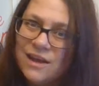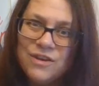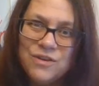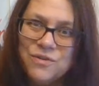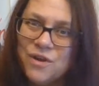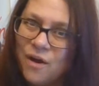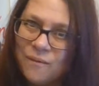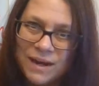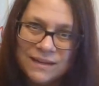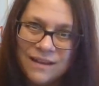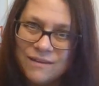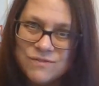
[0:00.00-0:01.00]
You know
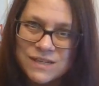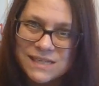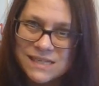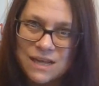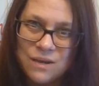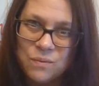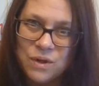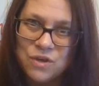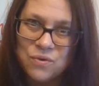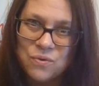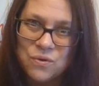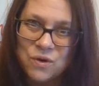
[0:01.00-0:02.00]
I'd love to see what
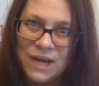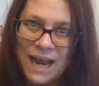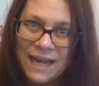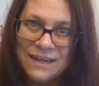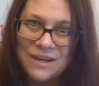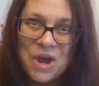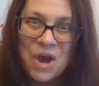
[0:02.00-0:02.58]
you create.